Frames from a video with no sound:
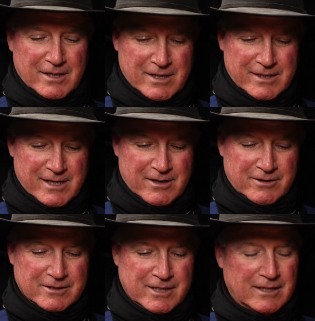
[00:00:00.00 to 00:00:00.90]
And now
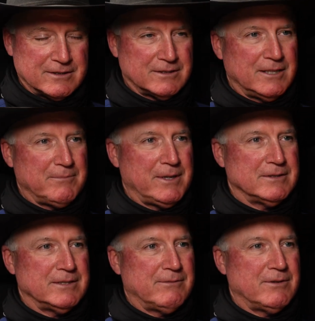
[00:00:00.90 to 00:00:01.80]
your saddle's 10
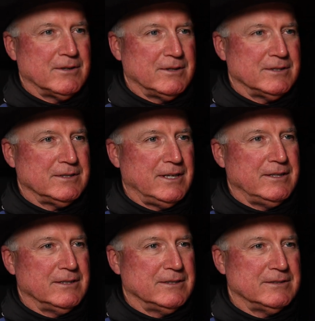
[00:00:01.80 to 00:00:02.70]
pounds heavier on this
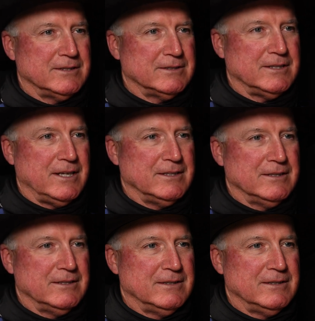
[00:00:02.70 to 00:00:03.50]
side than it is this side.